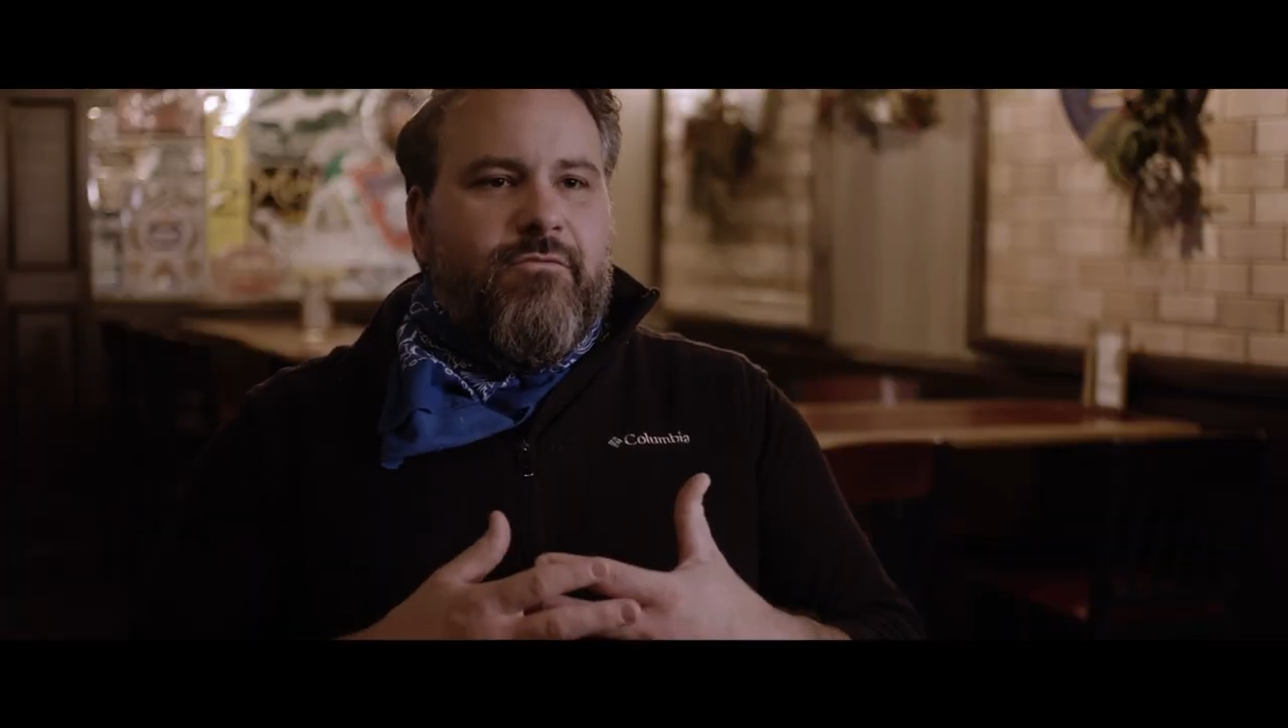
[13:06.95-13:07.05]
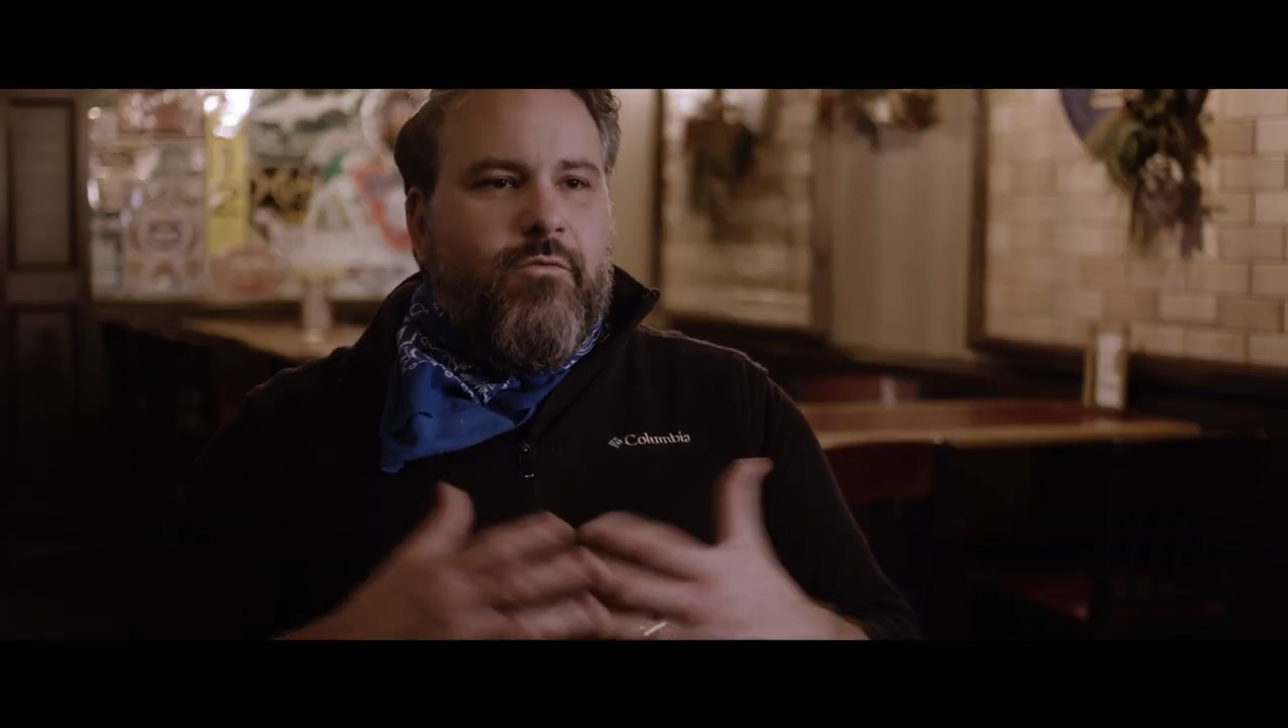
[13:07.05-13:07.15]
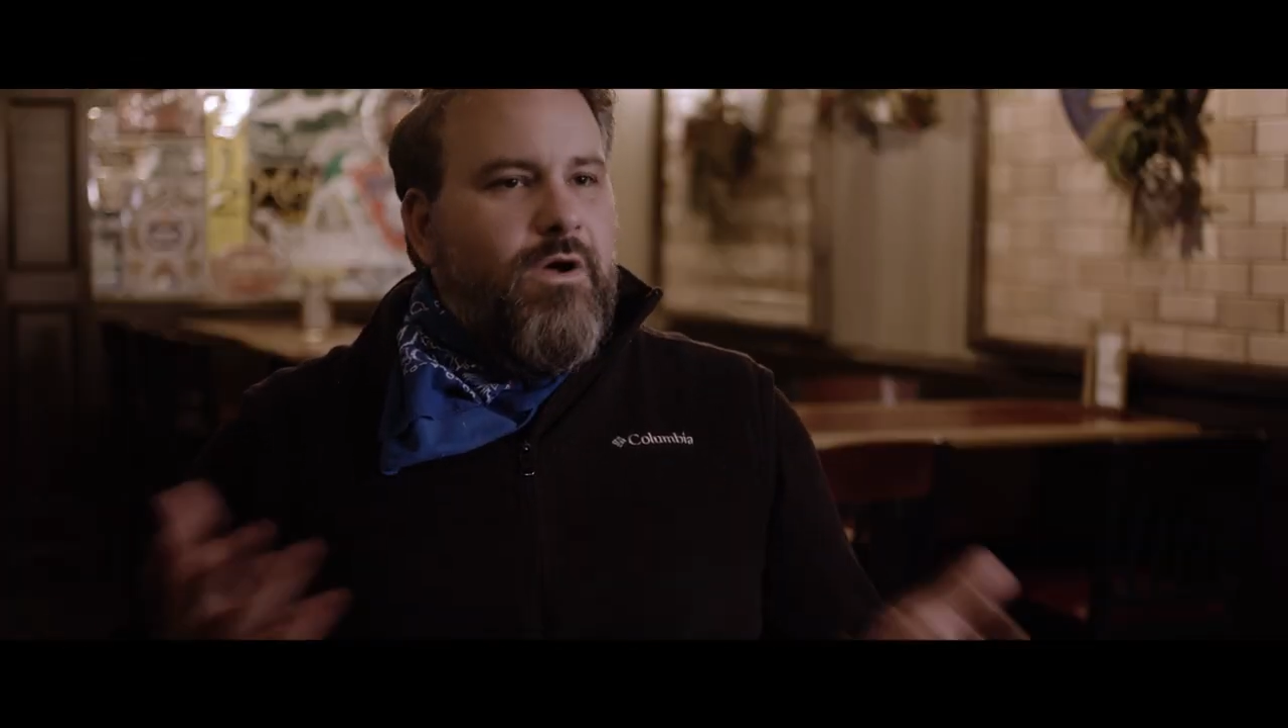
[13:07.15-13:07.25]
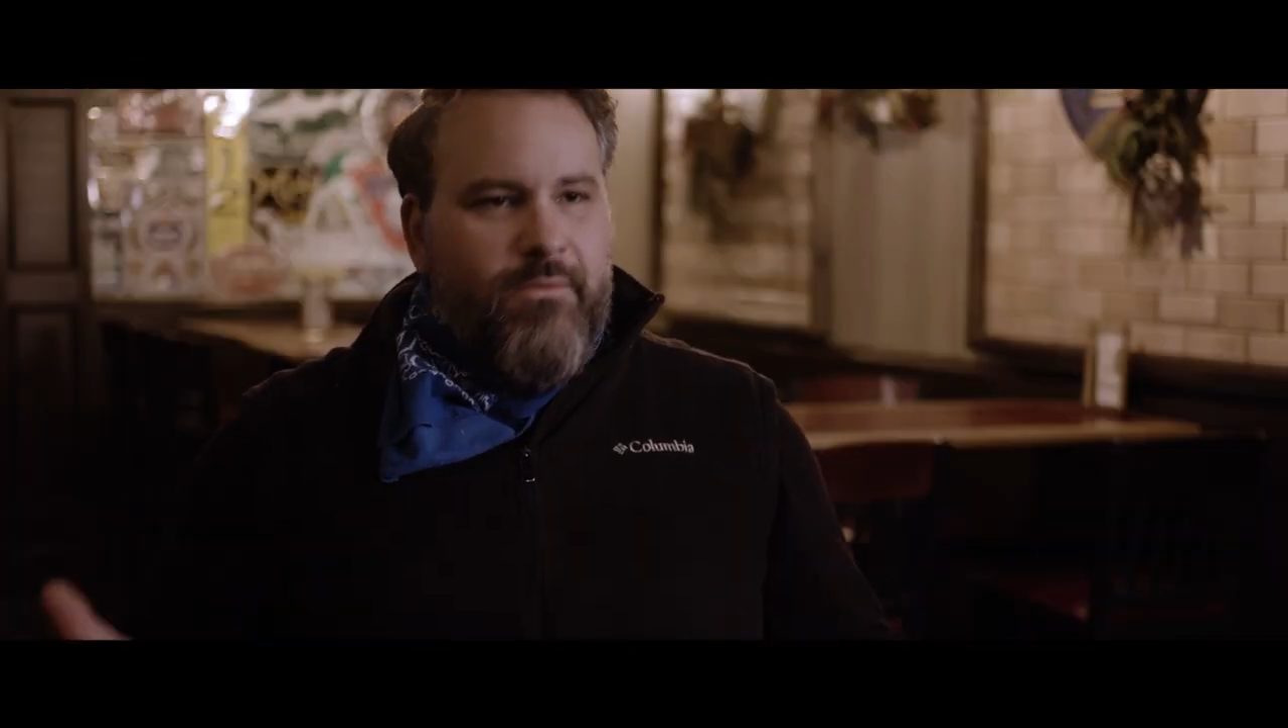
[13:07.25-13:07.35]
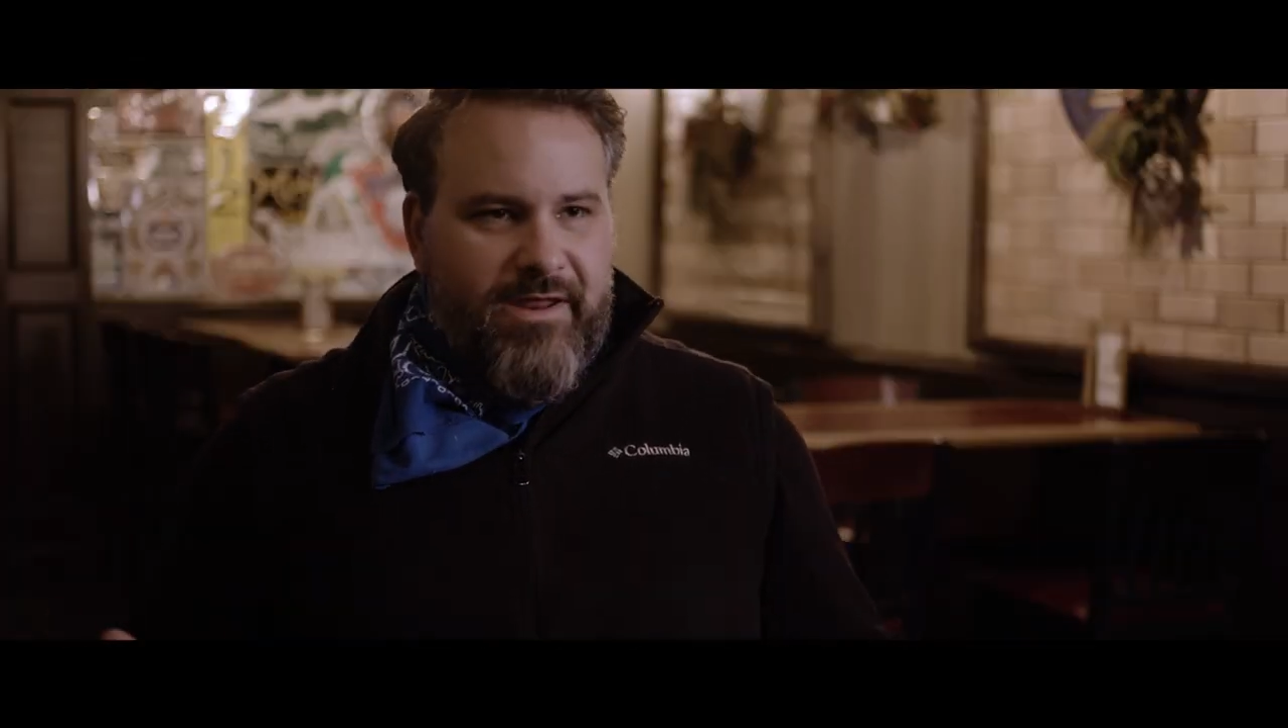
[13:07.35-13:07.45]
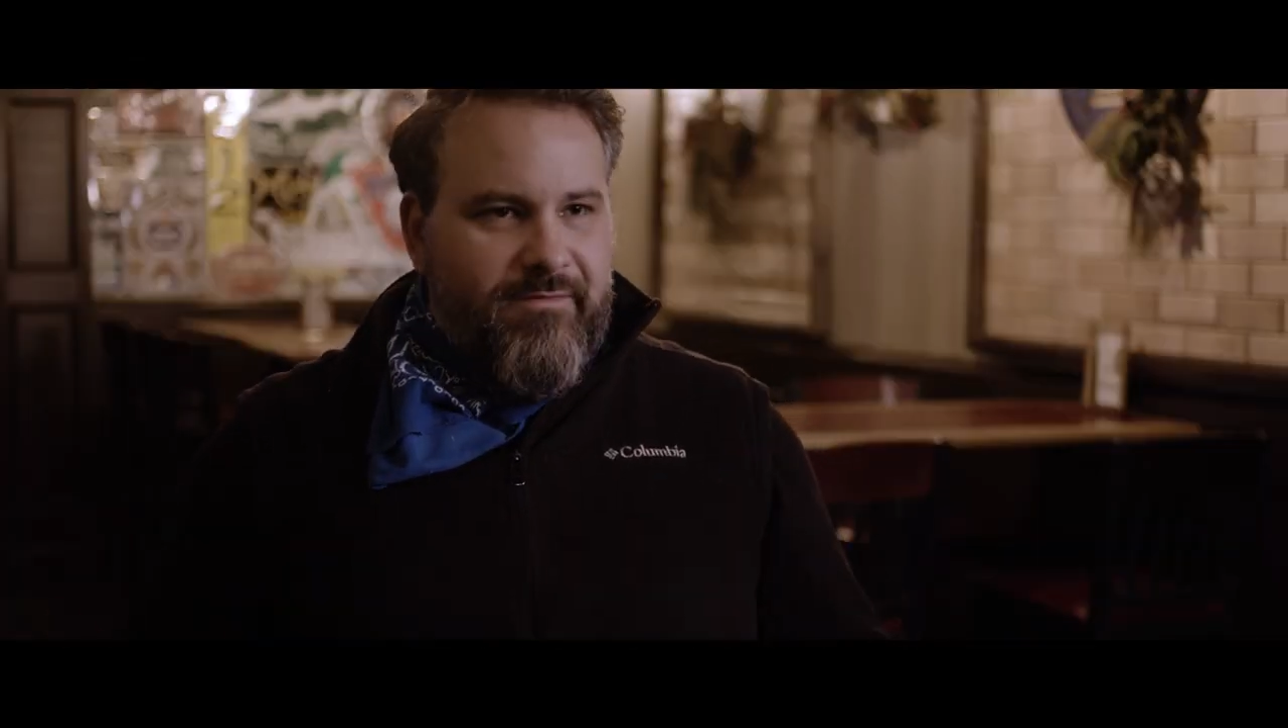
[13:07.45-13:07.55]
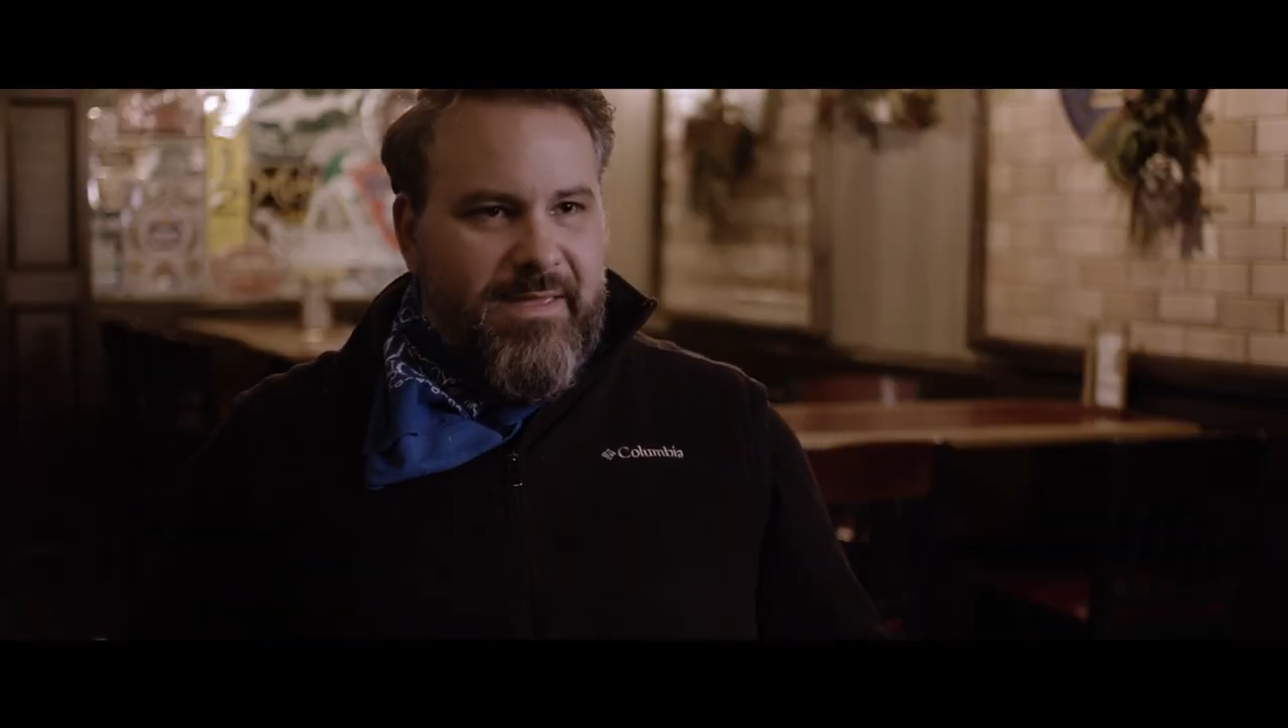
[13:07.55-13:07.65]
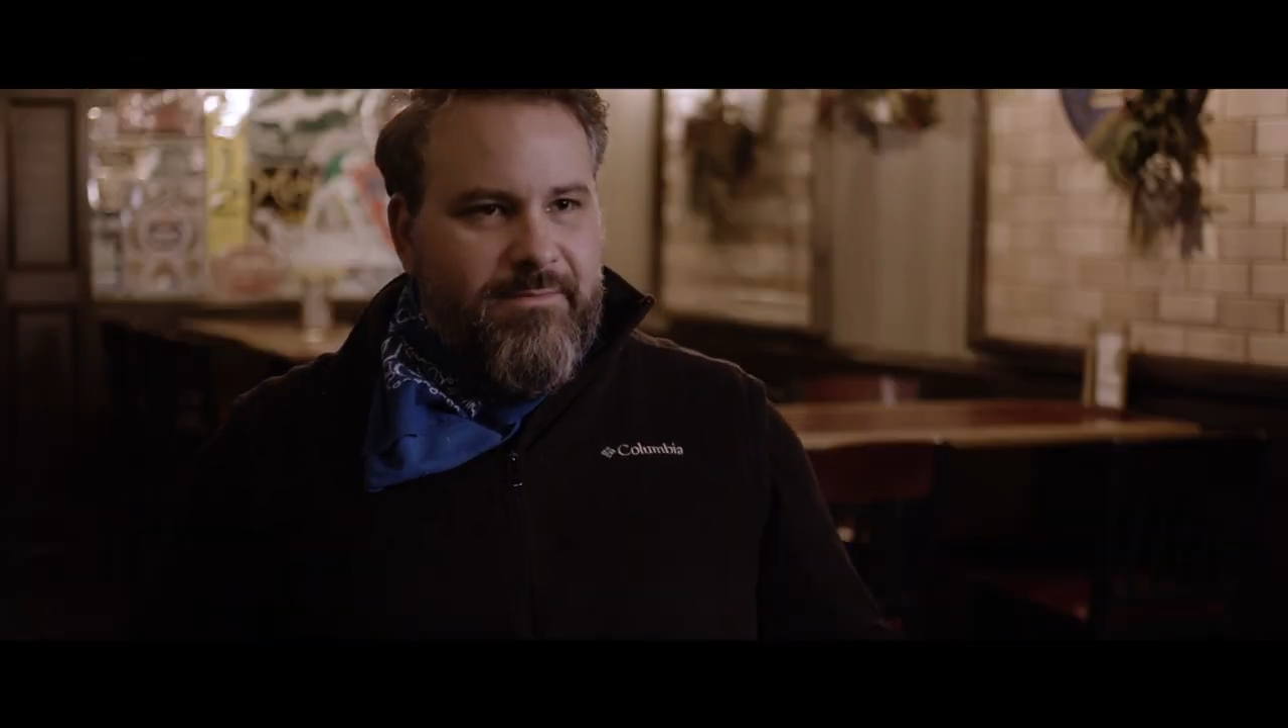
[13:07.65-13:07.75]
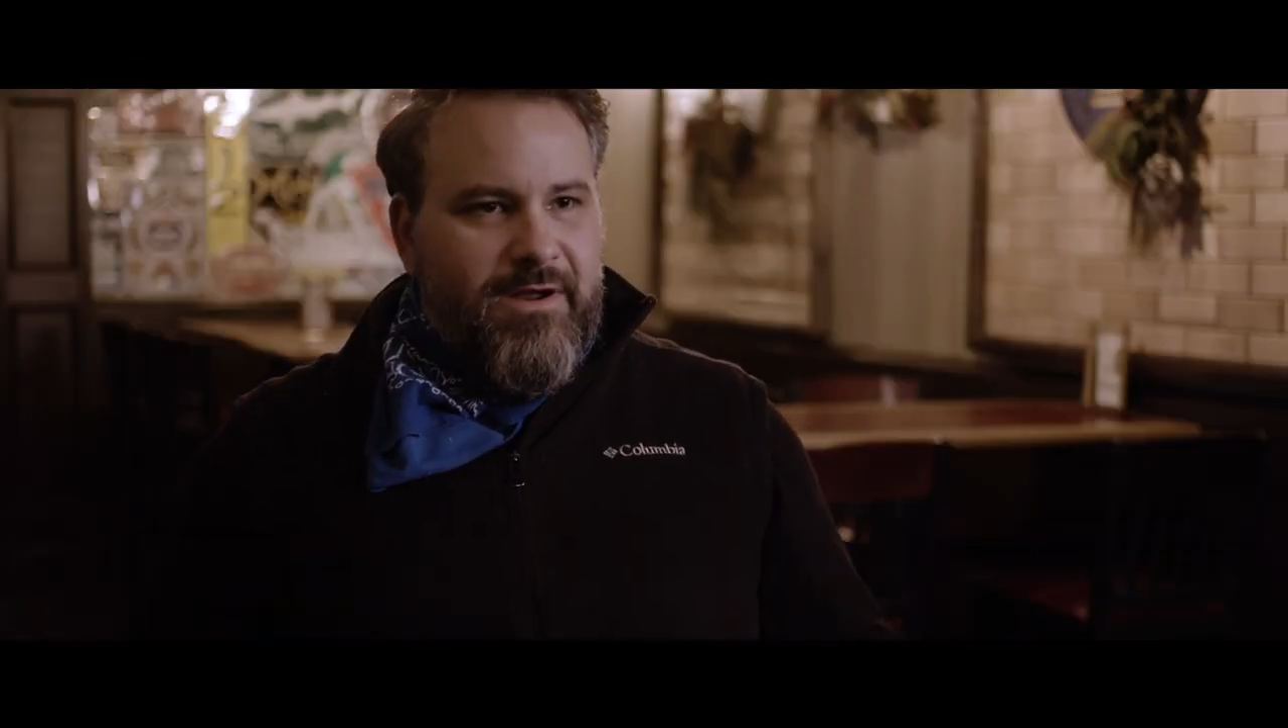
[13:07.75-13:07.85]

one way to make